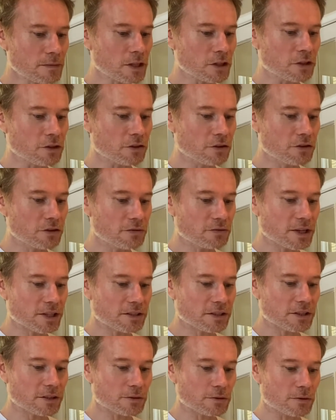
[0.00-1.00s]
Grüner
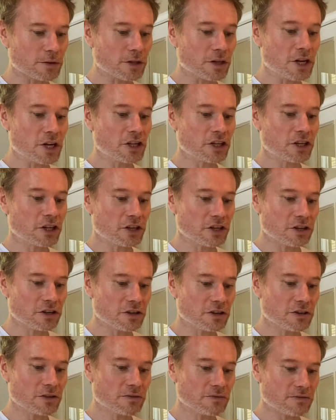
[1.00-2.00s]
Veltliner, or
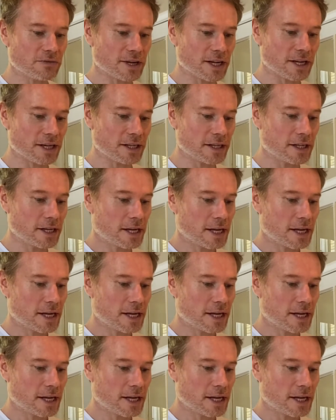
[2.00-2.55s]
Grö Ve,